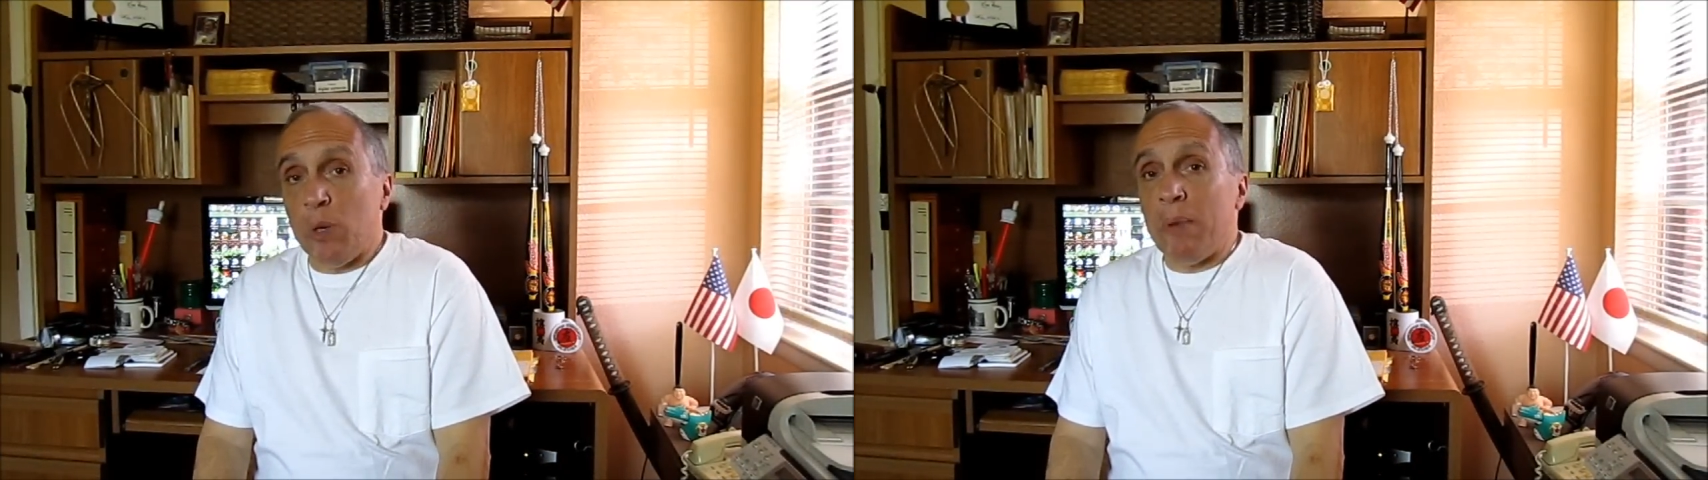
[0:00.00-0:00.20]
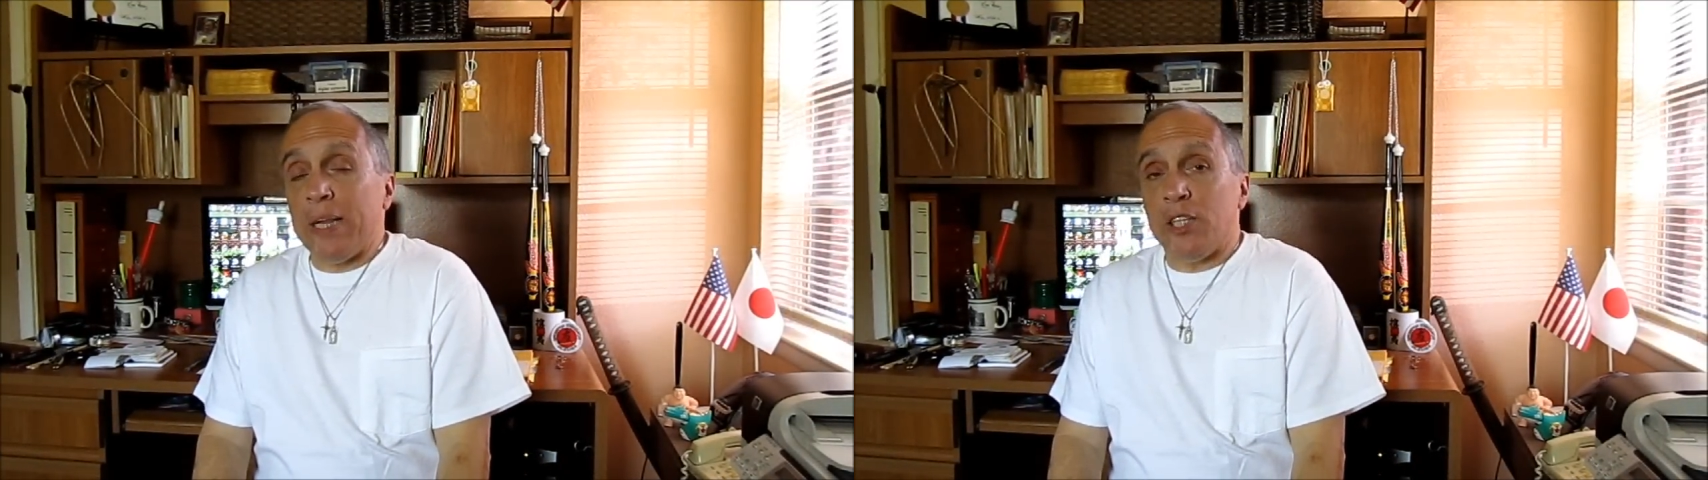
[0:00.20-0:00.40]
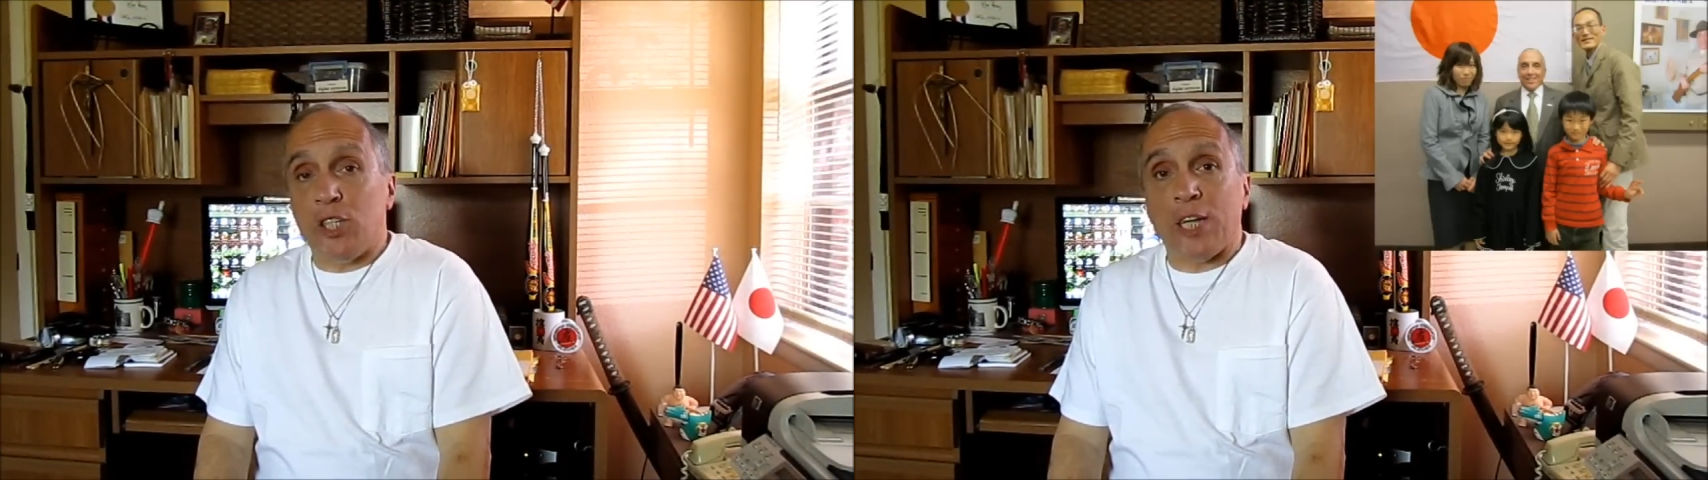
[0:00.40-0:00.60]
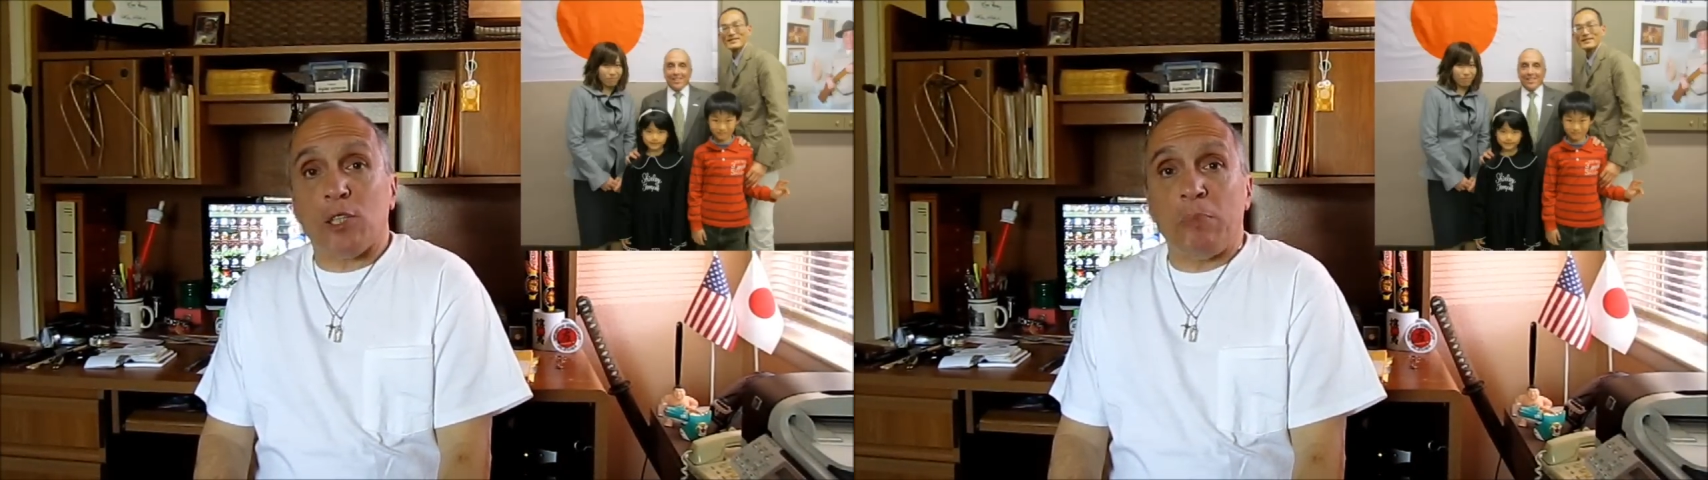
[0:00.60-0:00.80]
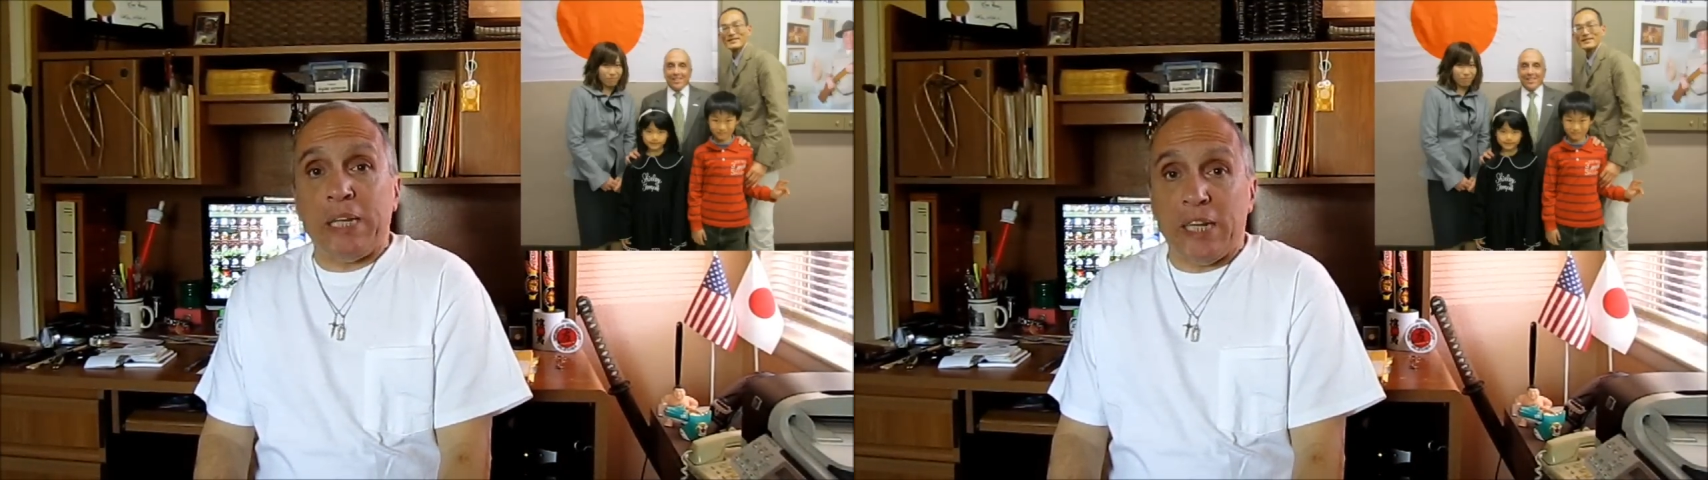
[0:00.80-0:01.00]
we met a
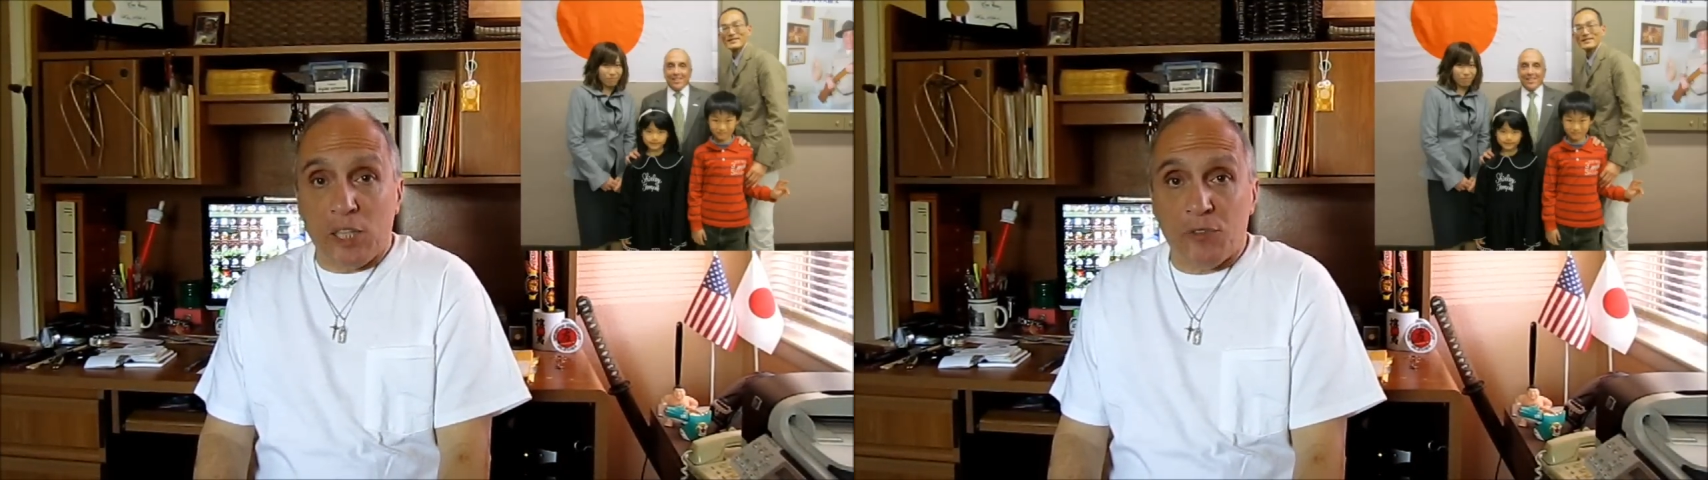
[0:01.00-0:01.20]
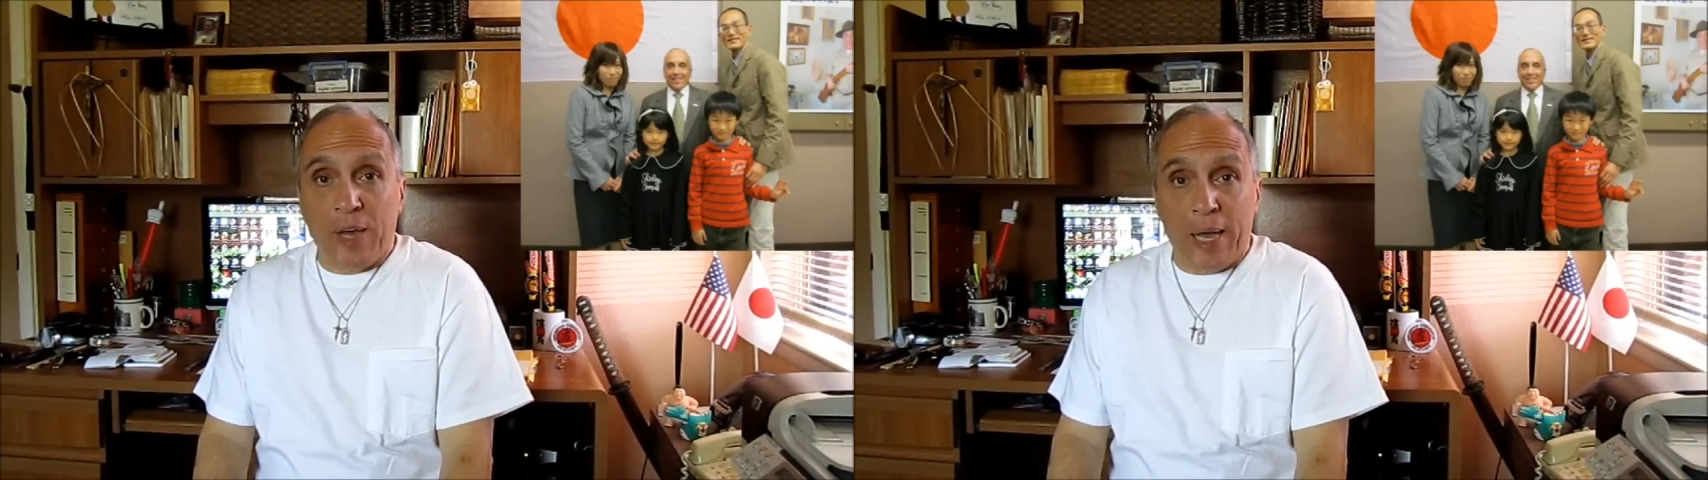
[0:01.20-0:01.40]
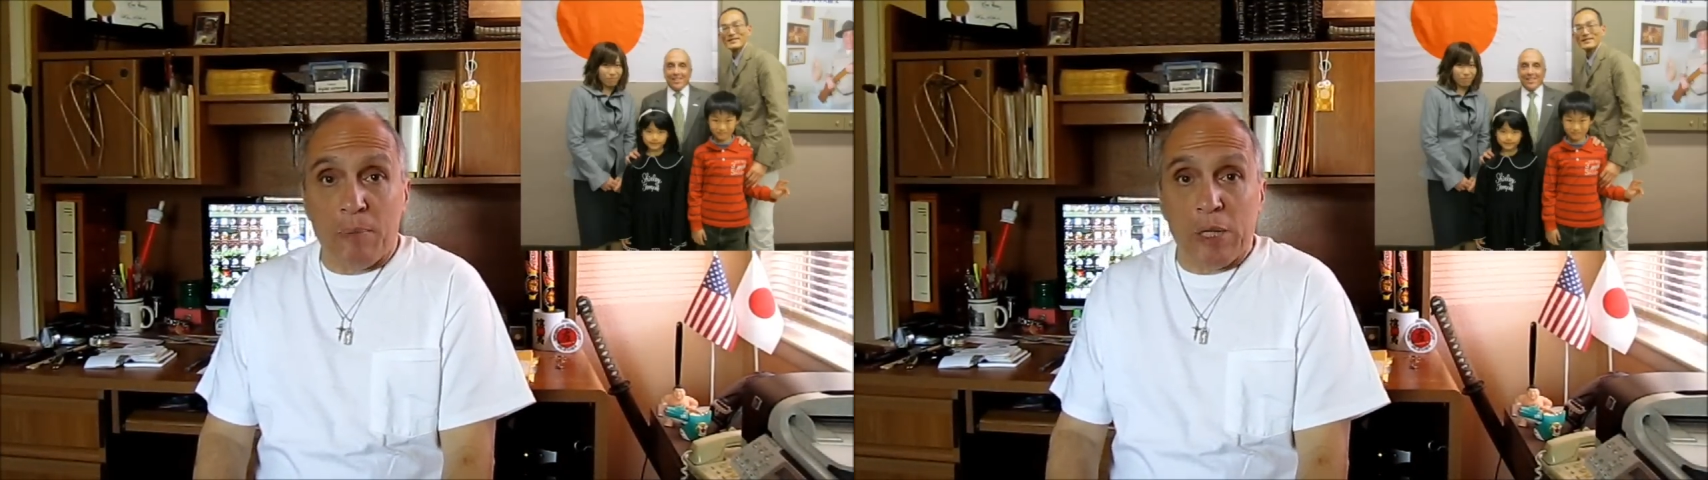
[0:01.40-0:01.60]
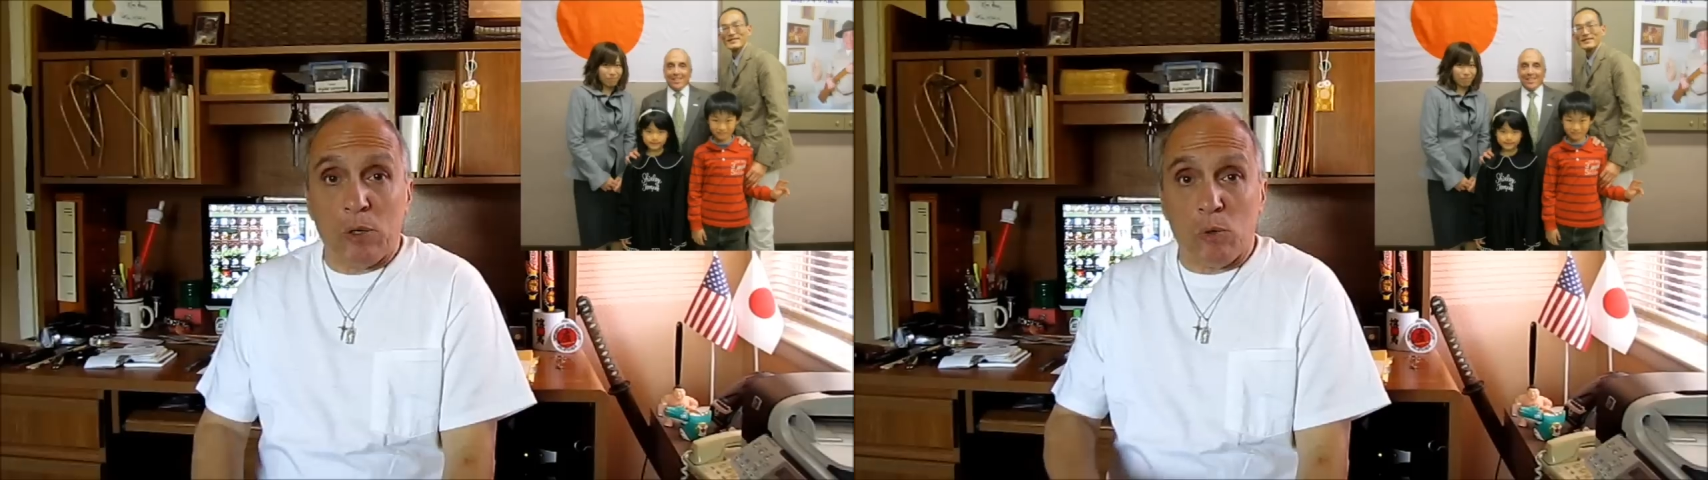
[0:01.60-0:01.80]
gentleman and his family